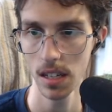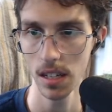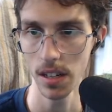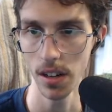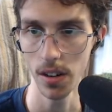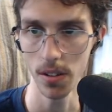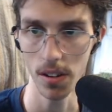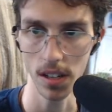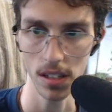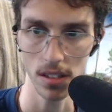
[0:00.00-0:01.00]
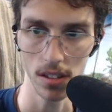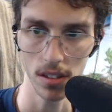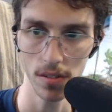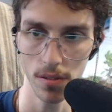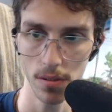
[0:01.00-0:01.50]
No, not
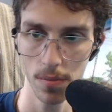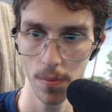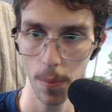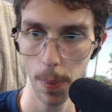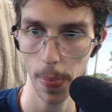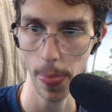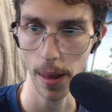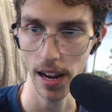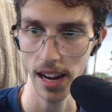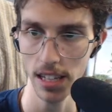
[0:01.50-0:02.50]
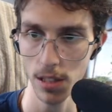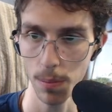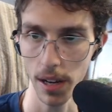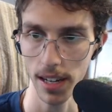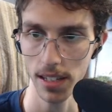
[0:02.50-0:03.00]
dissolve.
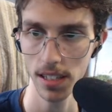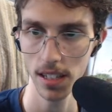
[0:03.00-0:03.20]
Aspect.